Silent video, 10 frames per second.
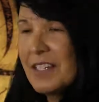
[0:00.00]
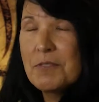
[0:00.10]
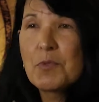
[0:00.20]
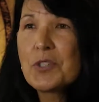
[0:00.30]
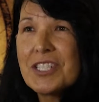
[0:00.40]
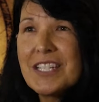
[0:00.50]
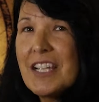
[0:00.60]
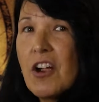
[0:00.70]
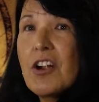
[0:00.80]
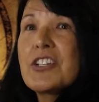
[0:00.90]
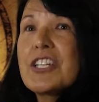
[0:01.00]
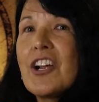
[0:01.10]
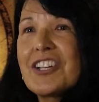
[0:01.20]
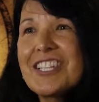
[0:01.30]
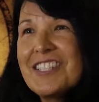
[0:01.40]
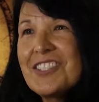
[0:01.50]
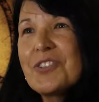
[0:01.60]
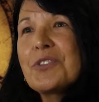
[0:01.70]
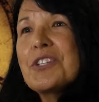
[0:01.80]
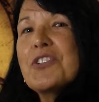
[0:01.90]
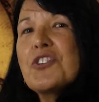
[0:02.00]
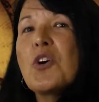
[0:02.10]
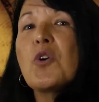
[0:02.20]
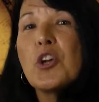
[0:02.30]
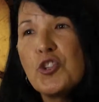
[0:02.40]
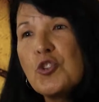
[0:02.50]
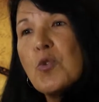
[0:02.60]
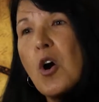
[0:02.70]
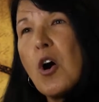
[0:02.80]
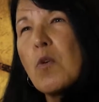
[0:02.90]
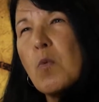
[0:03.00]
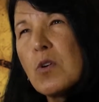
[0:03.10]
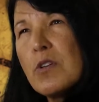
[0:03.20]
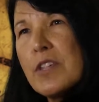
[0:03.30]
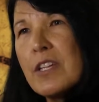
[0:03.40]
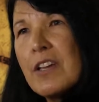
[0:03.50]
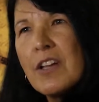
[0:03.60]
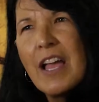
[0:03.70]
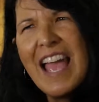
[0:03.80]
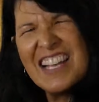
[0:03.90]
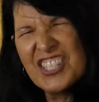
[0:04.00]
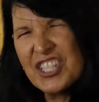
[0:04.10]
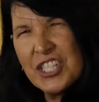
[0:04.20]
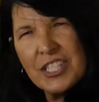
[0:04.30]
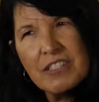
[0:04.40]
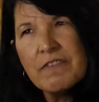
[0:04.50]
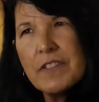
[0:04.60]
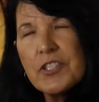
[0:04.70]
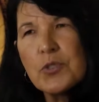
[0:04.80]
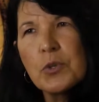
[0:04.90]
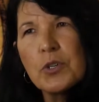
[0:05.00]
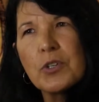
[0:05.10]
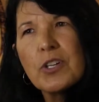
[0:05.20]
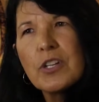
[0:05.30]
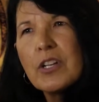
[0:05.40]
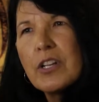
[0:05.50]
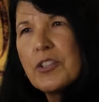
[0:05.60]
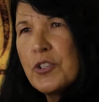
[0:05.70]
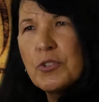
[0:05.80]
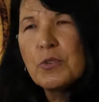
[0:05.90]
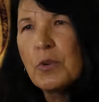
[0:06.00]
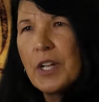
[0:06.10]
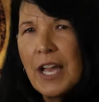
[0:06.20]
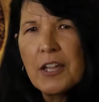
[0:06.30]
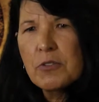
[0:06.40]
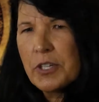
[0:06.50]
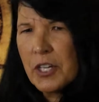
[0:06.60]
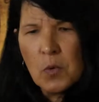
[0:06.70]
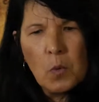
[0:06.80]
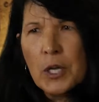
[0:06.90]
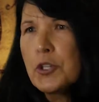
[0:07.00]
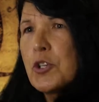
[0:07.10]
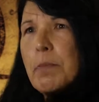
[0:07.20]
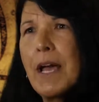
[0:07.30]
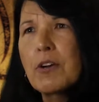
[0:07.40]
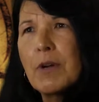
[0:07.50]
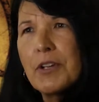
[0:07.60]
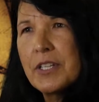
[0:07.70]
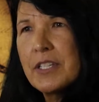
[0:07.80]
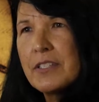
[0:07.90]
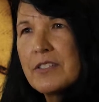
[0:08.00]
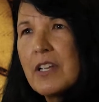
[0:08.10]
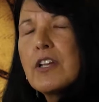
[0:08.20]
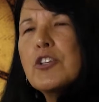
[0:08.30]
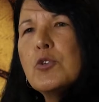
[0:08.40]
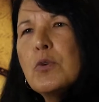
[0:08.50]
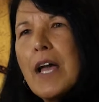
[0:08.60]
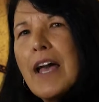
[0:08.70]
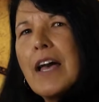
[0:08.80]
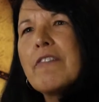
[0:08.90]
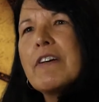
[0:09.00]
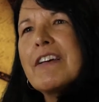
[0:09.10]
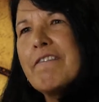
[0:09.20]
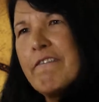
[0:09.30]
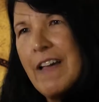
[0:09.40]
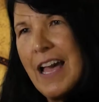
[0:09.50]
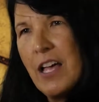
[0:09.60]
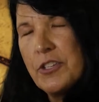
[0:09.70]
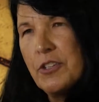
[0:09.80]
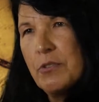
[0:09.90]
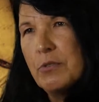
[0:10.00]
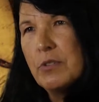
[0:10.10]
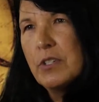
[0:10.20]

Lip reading: Anymore today, our kids don't even know you are worthy as an individual. And I don't care what your background is, you have value.